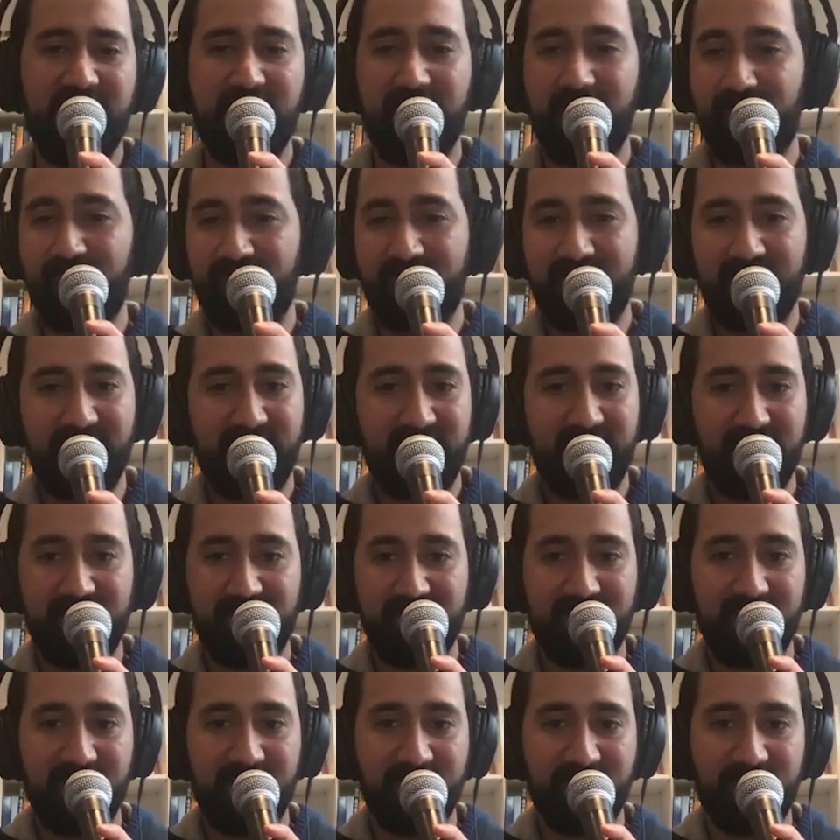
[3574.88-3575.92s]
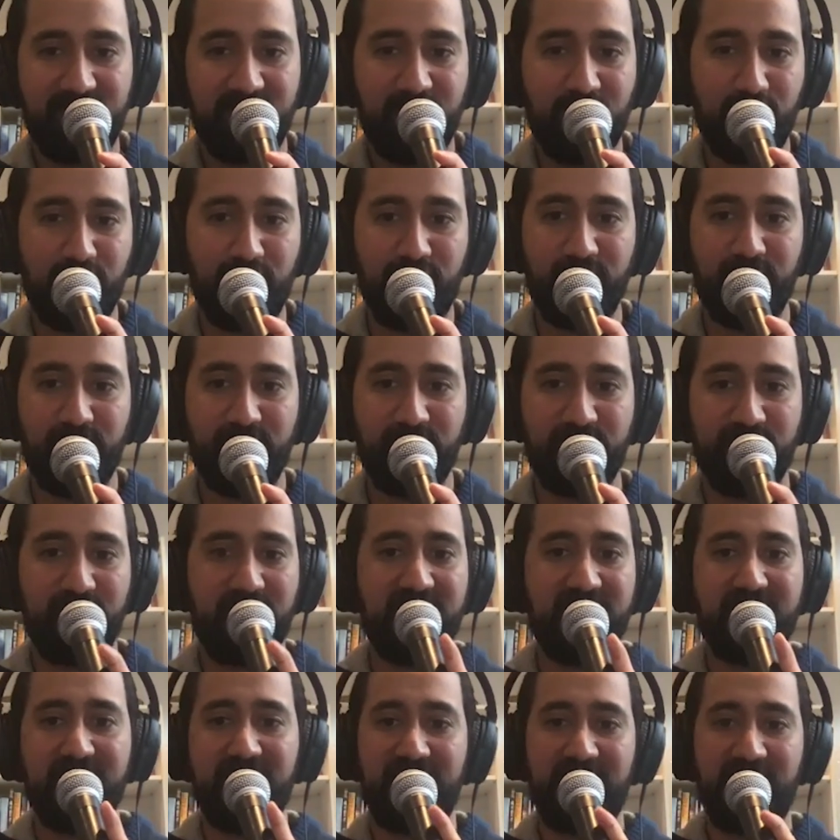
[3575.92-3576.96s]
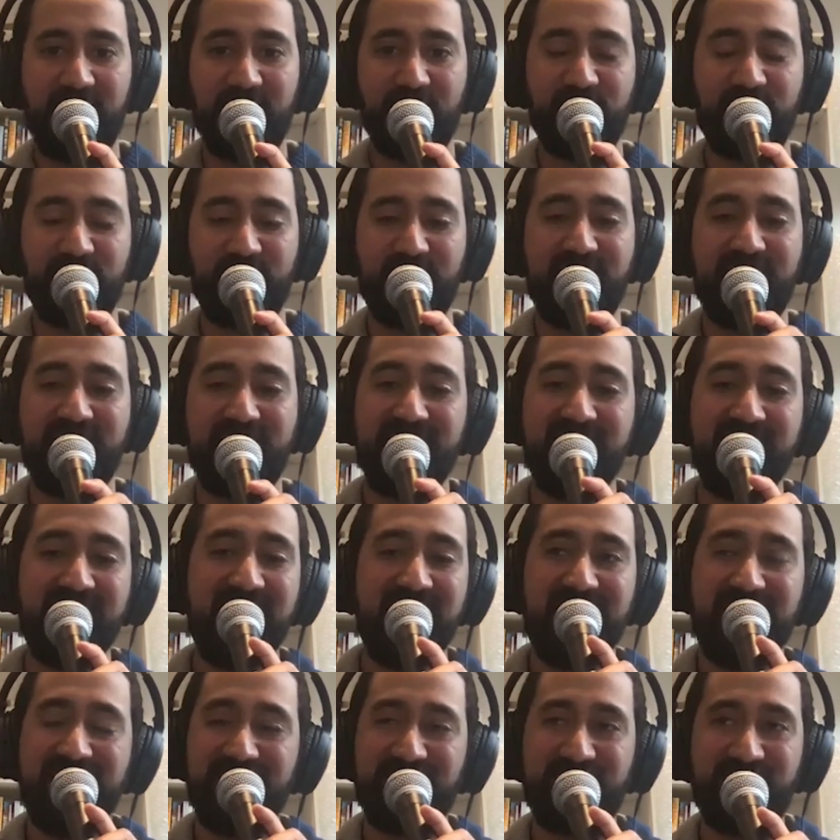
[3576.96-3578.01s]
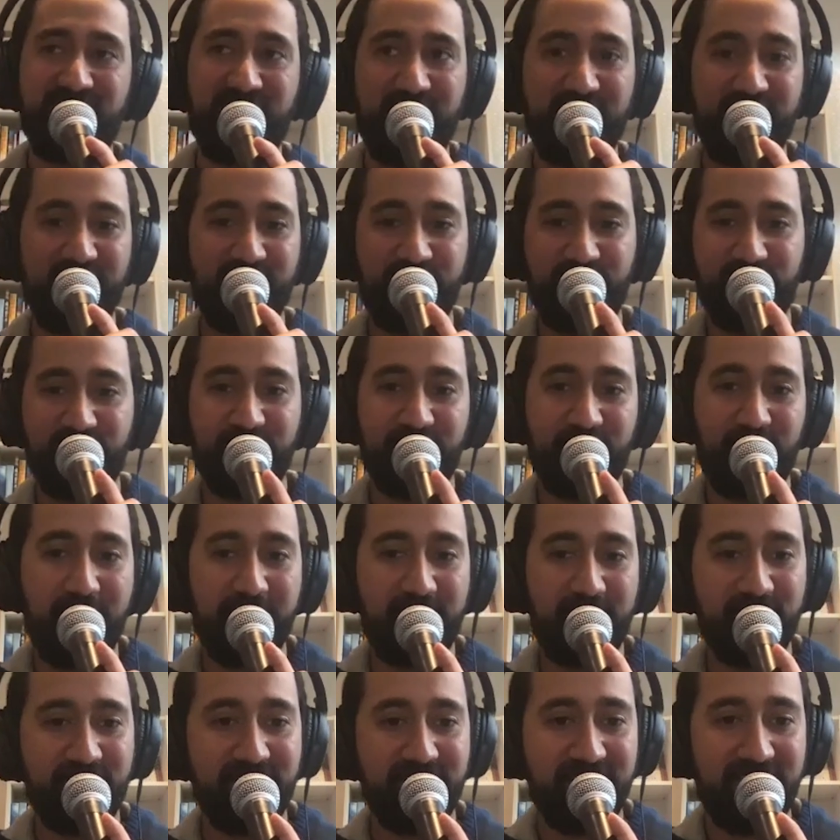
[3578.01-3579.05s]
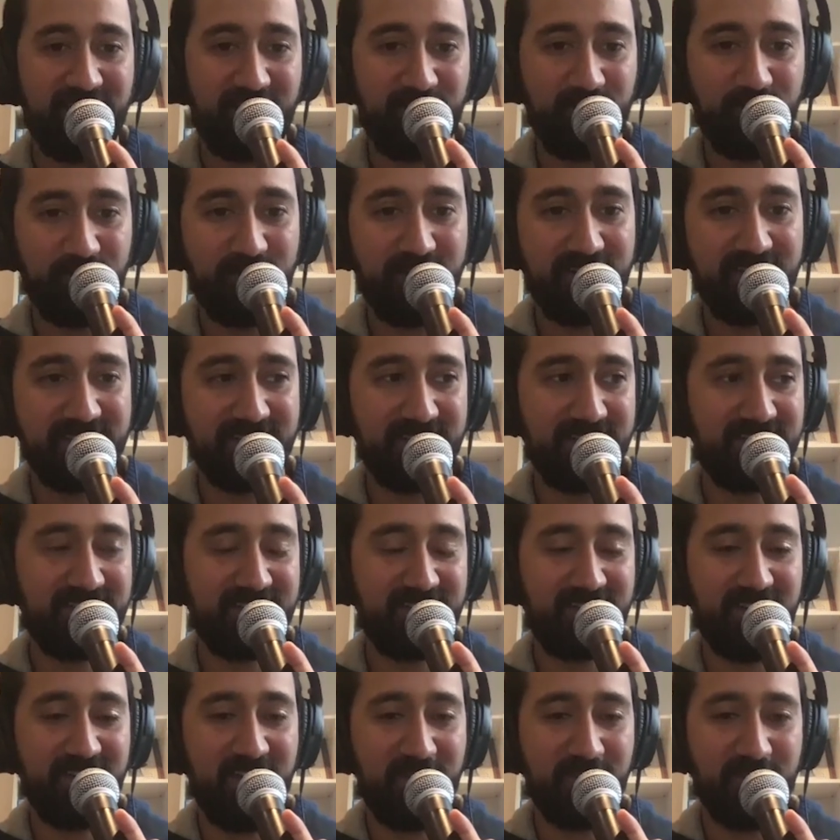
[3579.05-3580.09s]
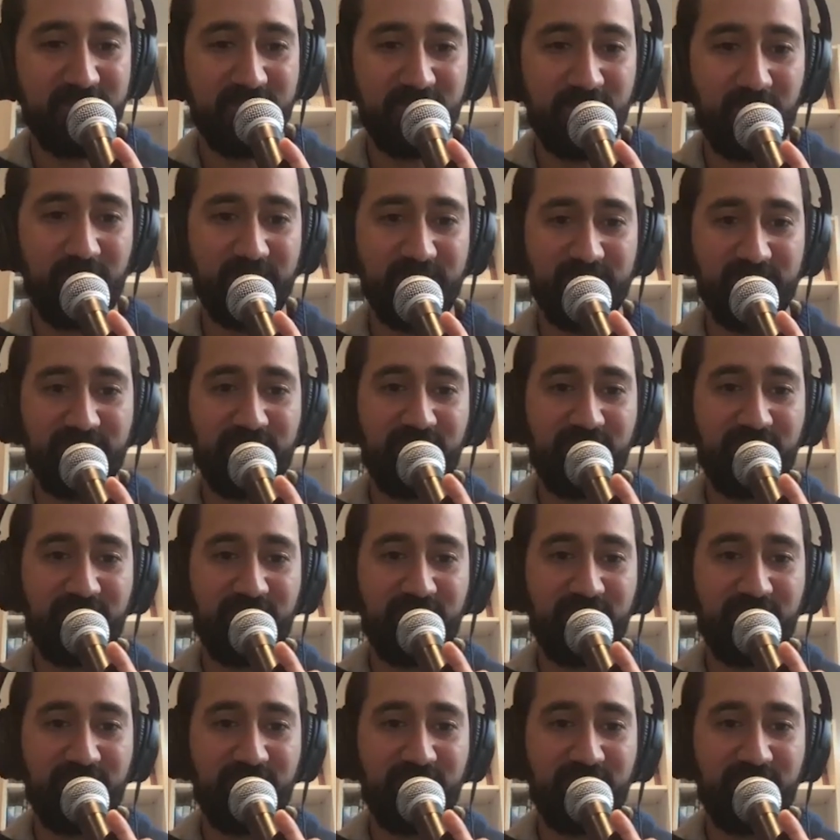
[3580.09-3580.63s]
loves, he just loves the outdoors, man. Like, you should, he's funny for a rapper. Like, you look at his Instagram, it's all just